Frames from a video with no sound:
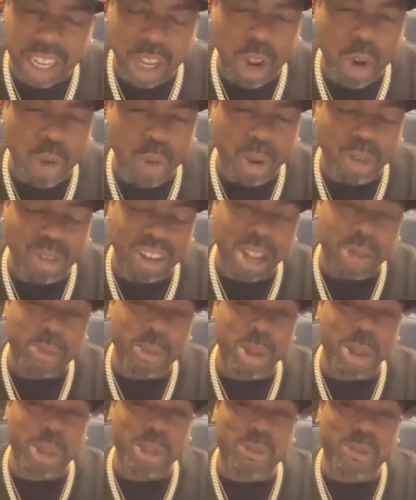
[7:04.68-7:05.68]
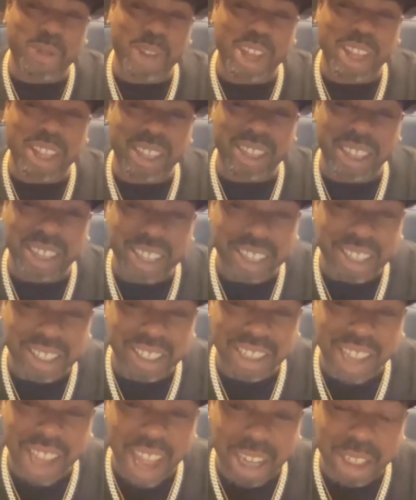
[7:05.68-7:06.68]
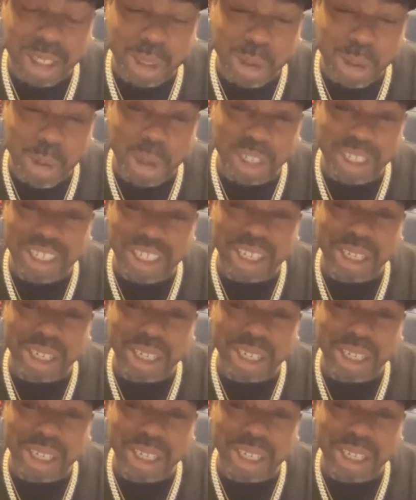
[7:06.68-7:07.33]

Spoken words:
Neo wrote that motherfucker. Scott Storch